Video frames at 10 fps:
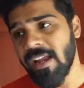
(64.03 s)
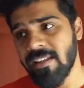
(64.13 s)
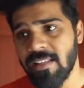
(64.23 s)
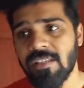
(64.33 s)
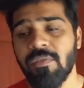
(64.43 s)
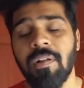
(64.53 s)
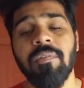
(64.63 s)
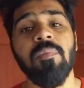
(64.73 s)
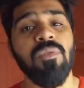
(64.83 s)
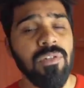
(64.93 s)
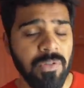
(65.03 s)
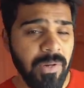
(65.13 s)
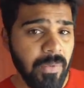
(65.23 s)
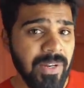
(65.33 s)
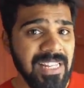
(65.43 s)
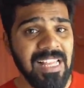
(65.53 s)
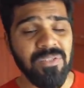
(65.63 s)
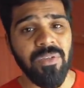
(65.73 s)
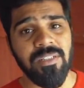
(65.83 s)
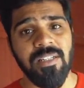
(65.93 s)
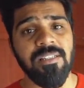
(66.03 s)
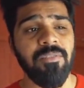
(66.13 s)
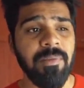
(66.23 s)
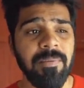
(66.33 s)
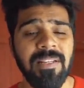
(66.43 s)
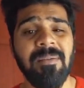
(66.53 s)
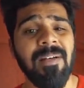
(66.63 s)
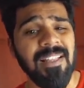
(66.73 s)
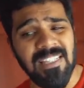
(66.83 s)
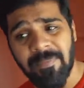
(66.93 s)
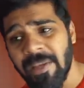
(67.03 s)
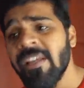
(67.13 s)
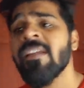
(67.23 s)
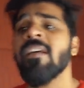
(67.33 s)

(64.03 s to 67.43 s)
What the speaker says: And this is one of the most frequently asked questions. You people keep asking me,